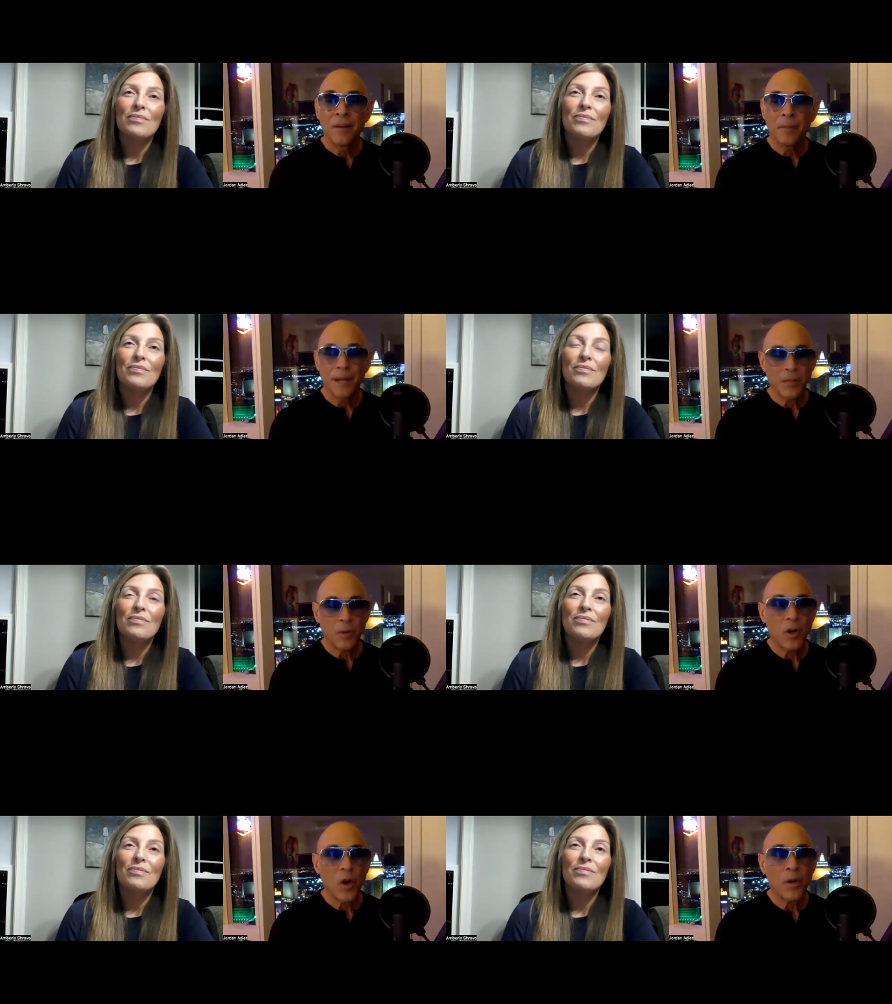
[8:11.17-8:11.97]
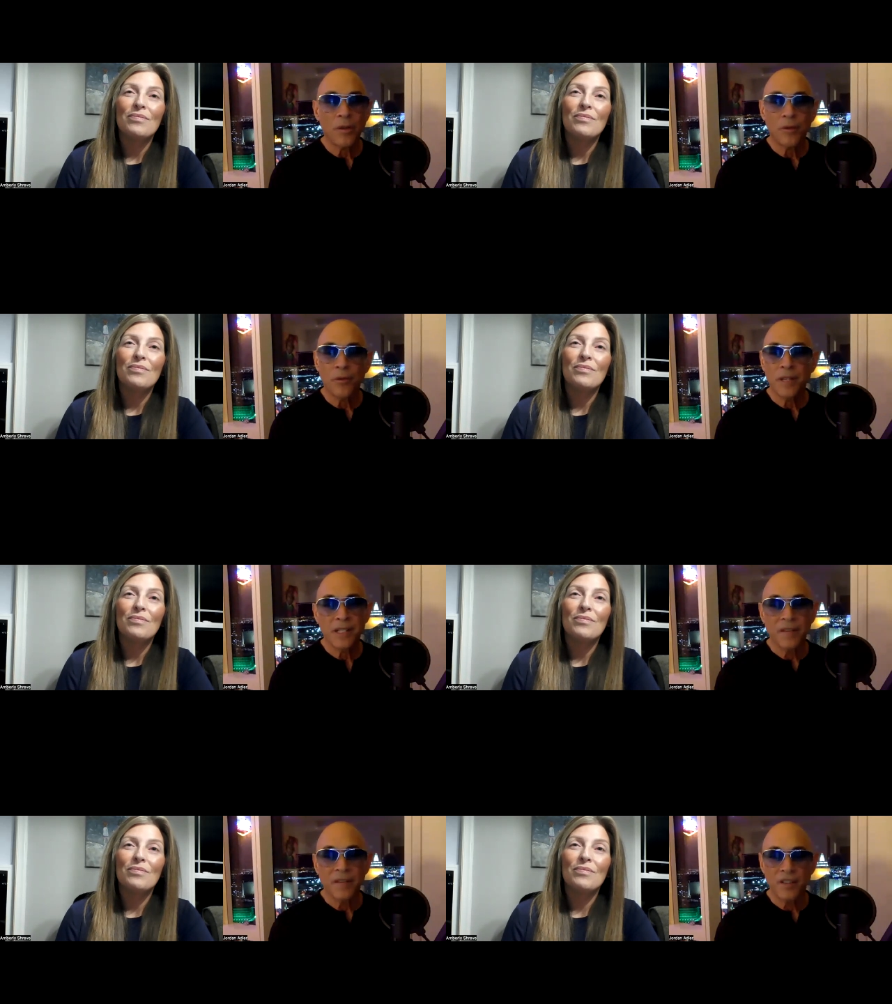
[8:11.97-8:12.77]
Speaker 1: but as we're going through
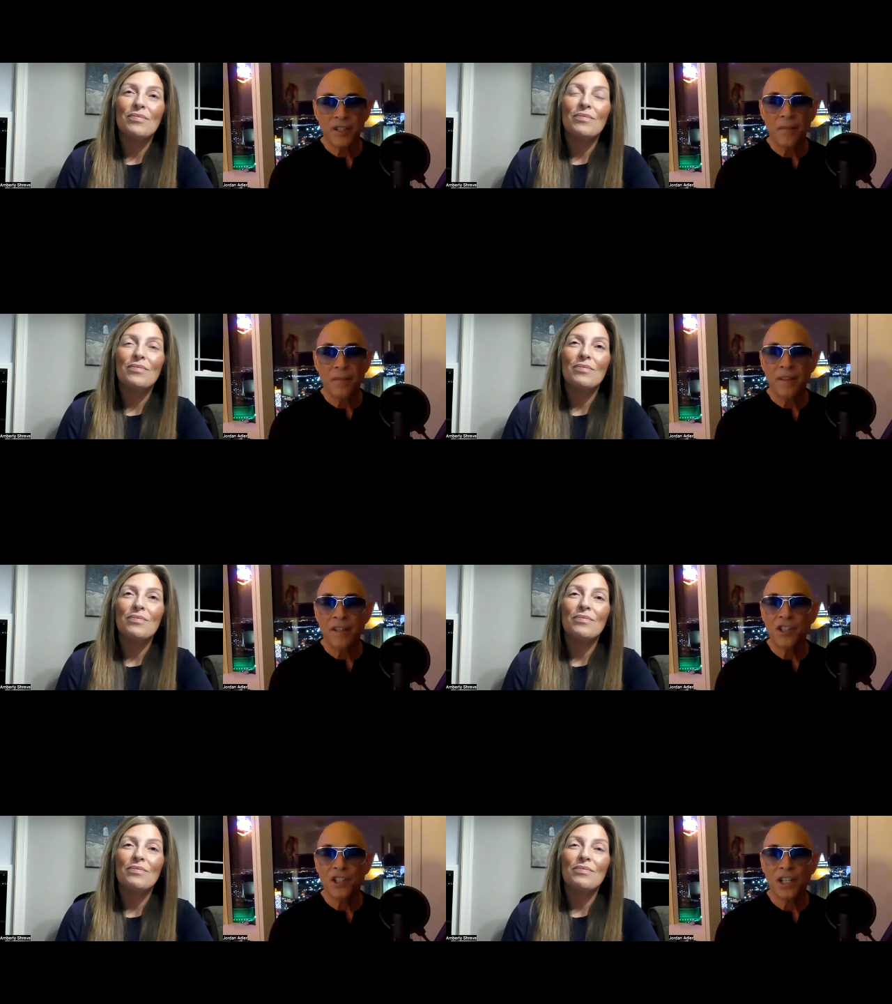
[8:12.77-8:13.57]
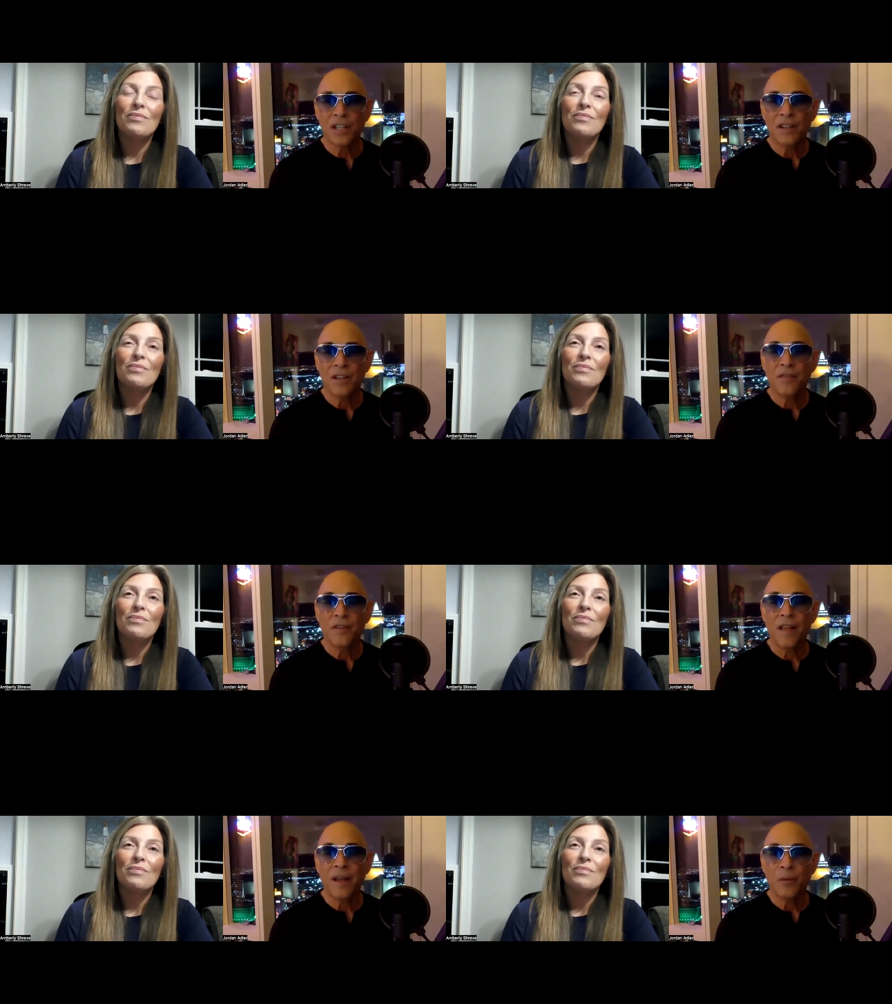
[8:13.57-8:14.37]
this, if there's something that she that you
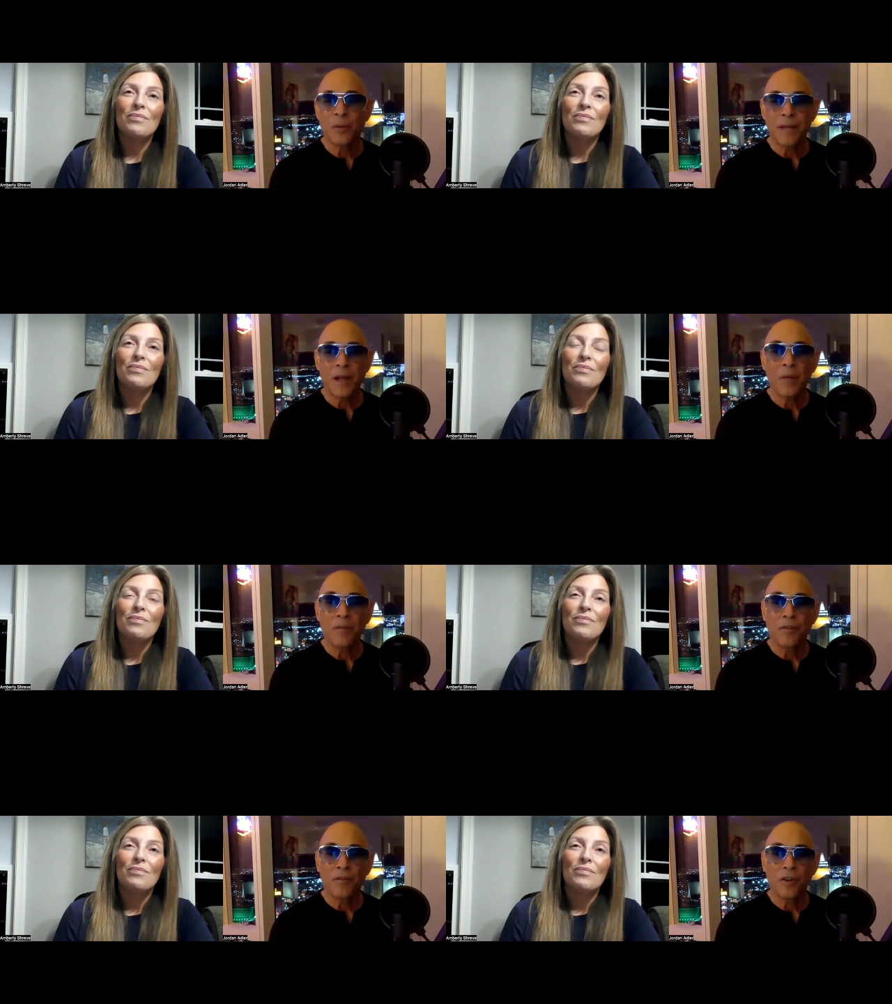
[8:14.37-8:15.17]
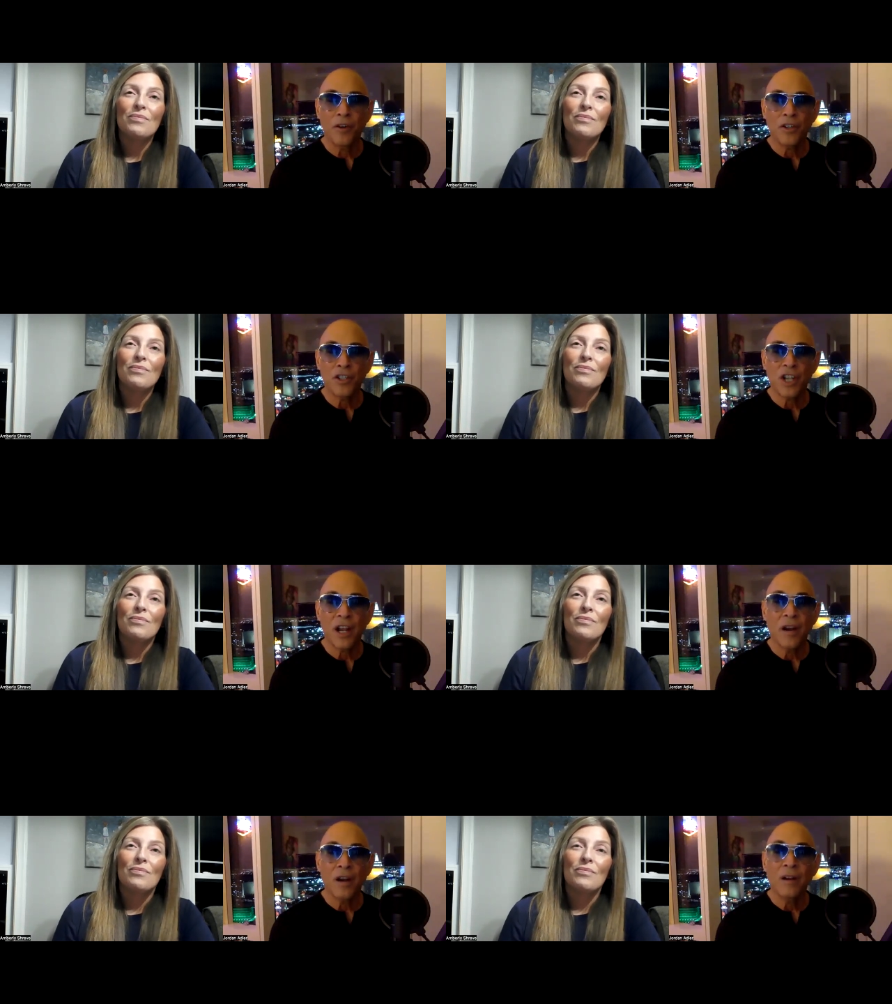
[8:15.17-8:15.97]
feel like would be helpful for her to
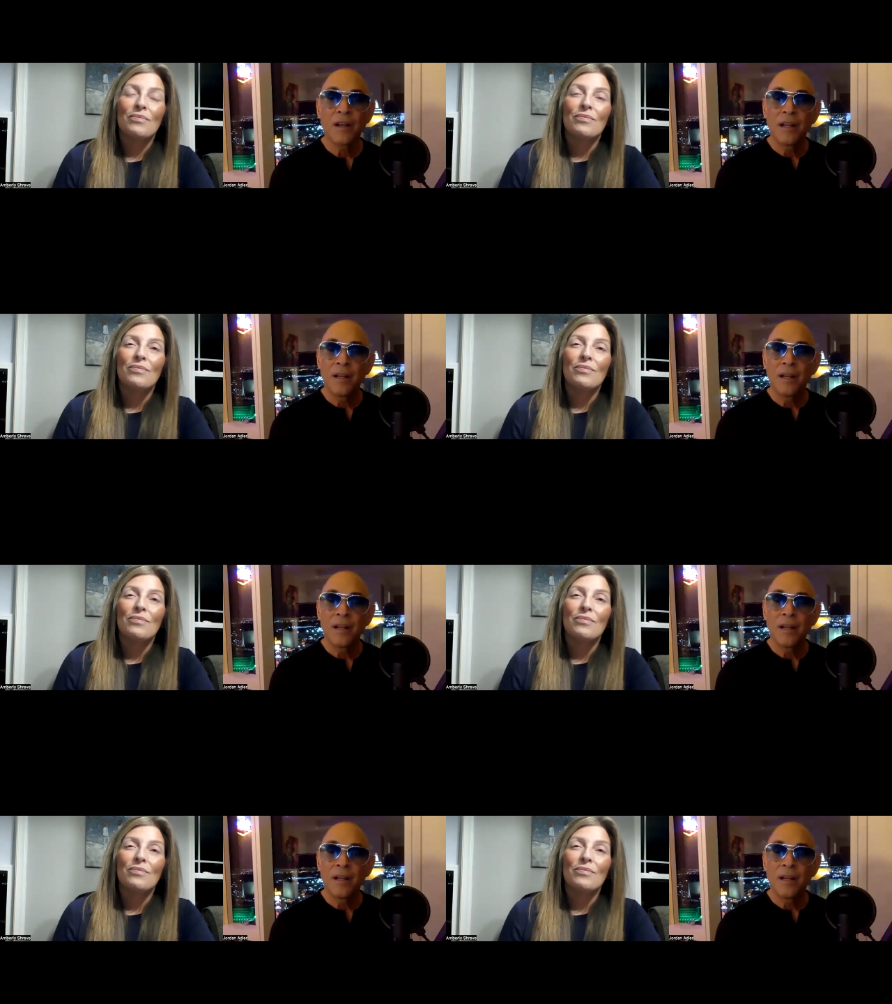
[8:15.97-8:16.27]
share